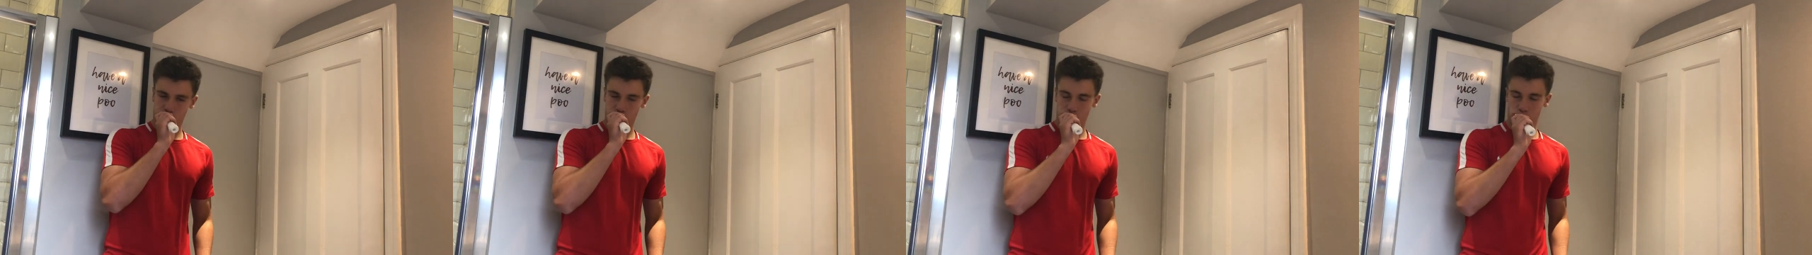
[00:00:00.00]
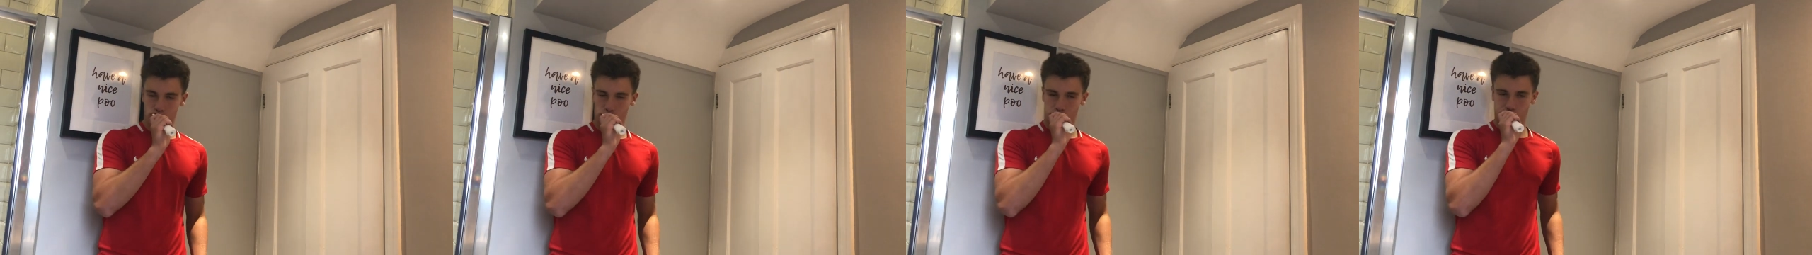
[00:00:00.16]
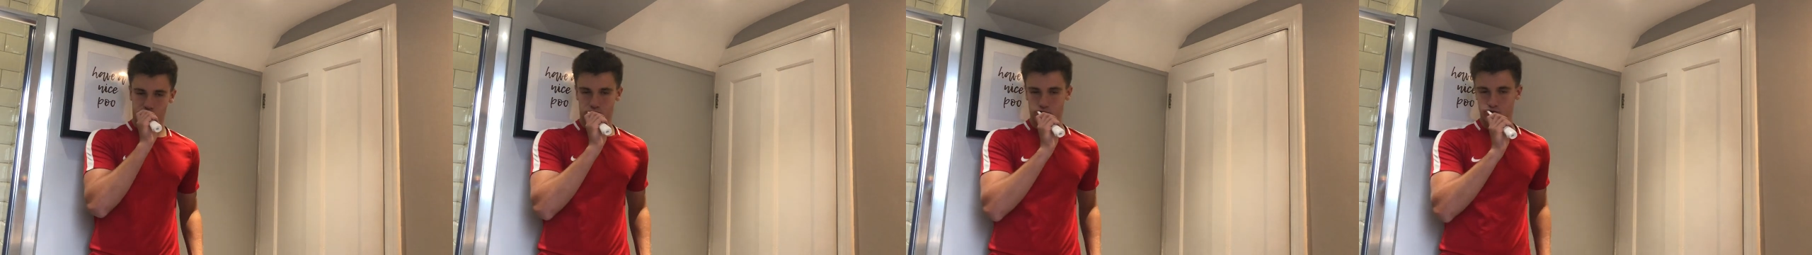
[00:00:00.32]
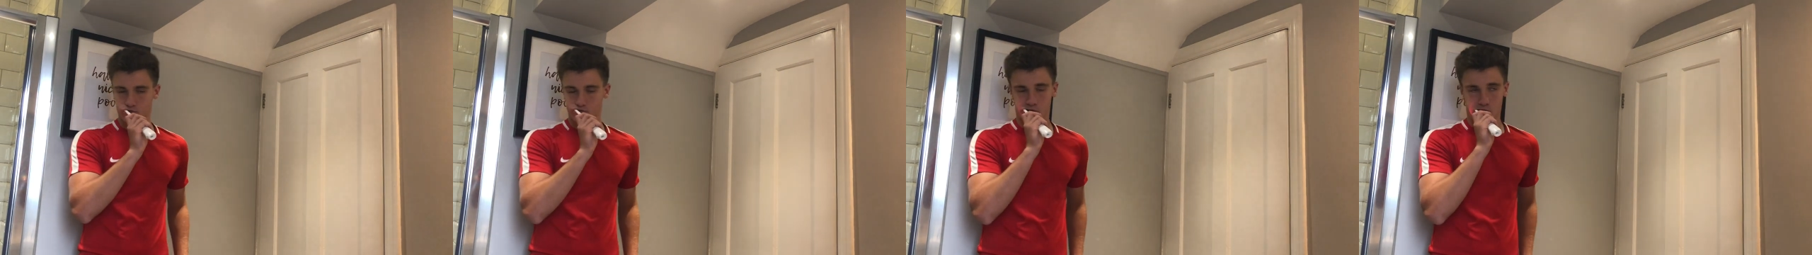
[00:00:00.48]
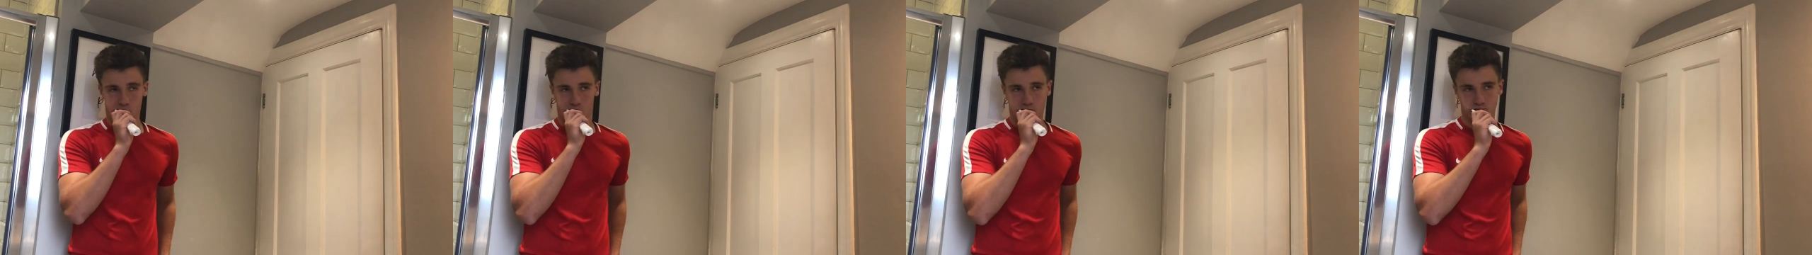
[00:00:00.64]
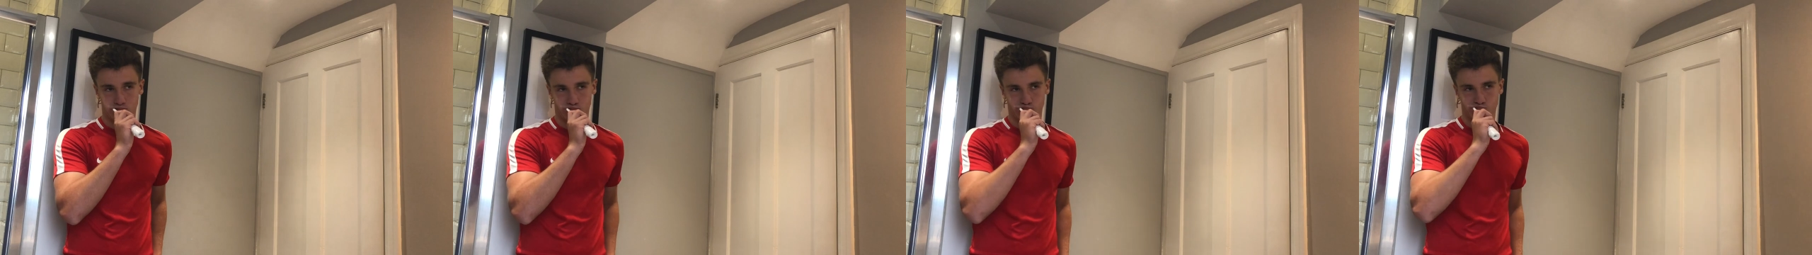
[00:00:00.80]
cause
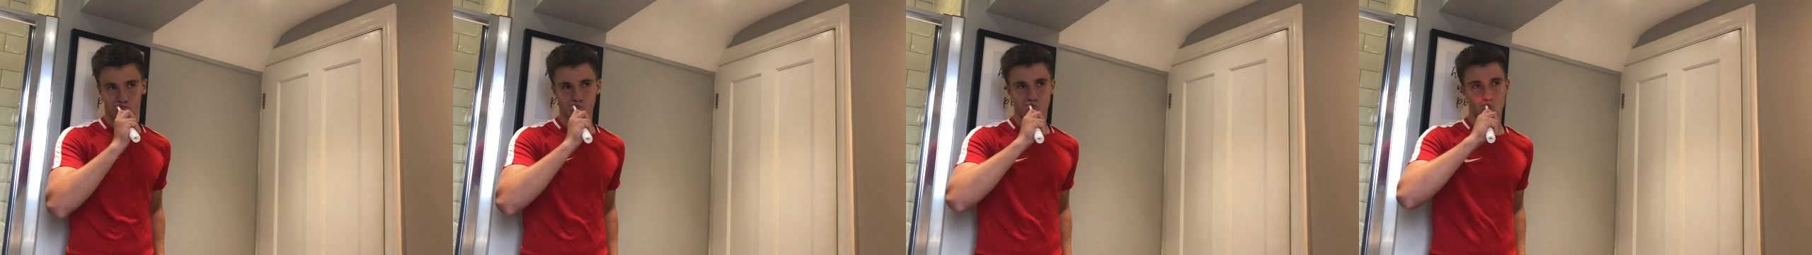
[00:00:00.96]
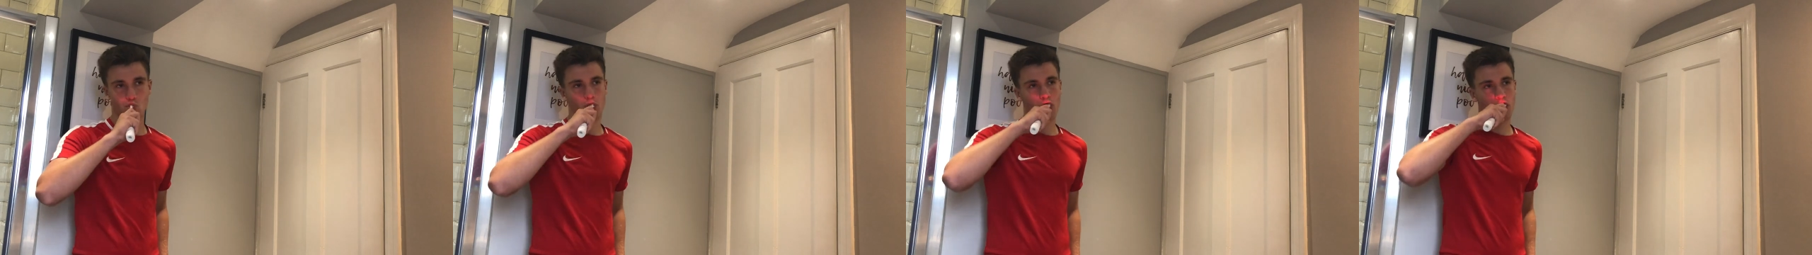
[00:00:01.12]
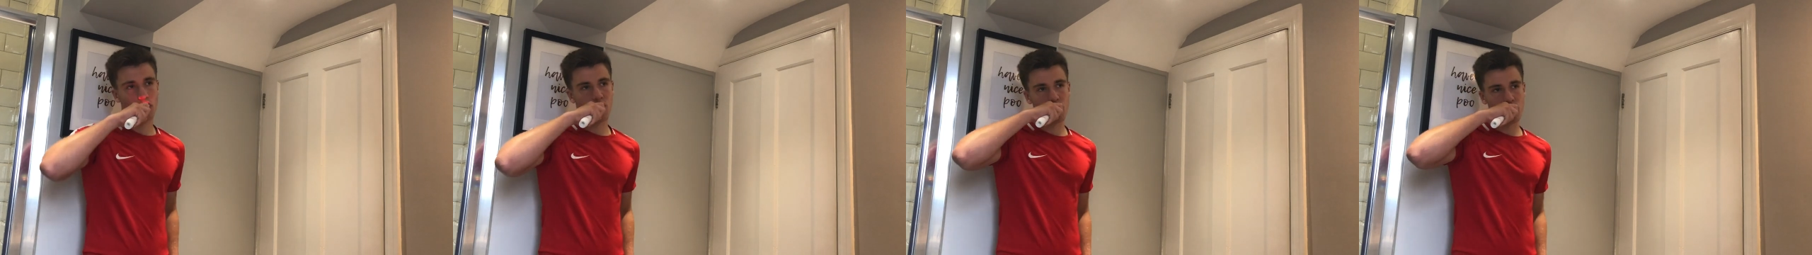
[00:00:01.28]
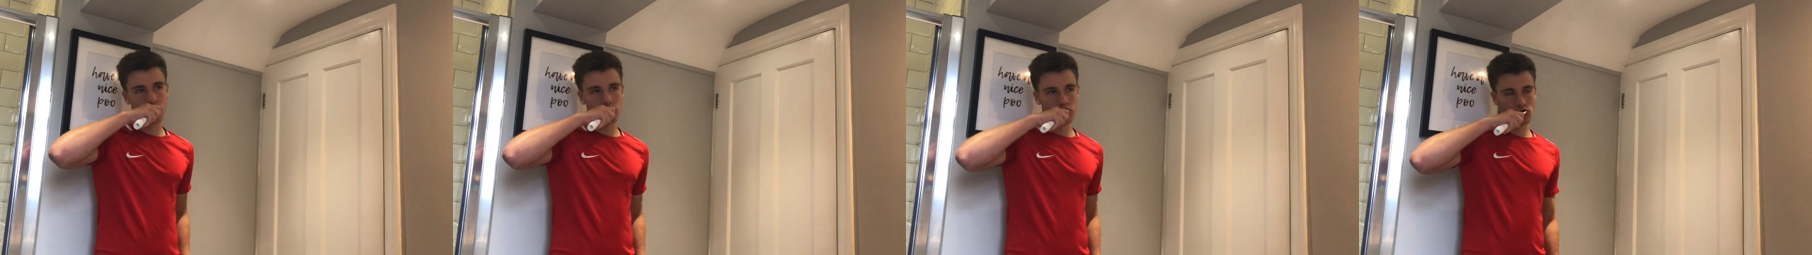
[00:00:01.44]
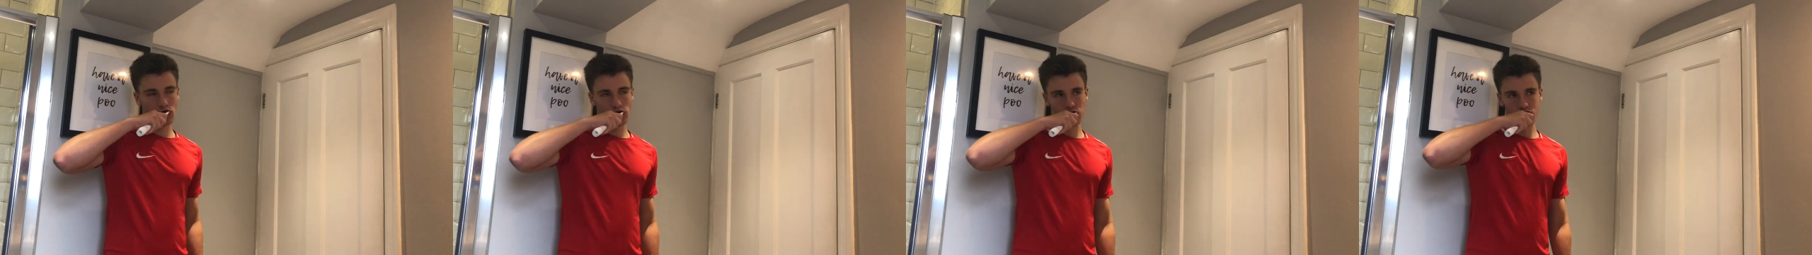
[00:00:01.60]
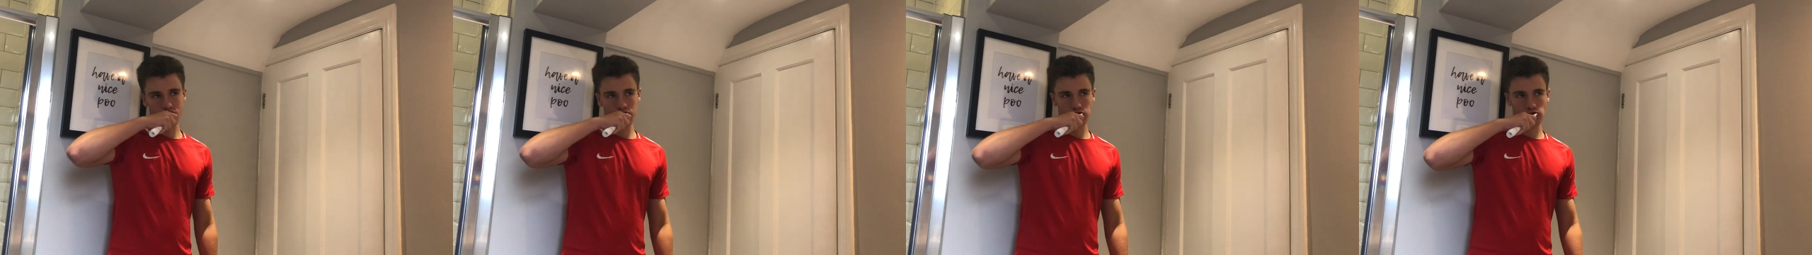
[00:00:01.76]
I work
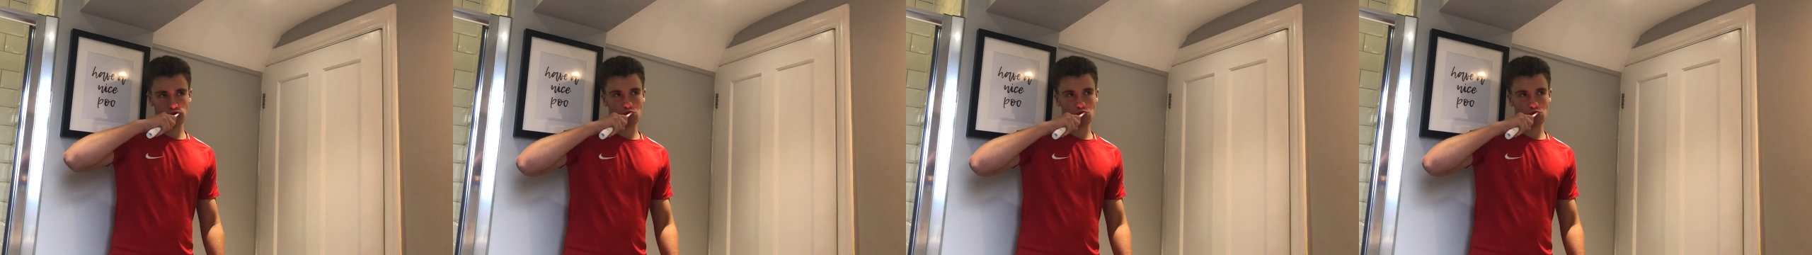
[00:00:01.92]
on my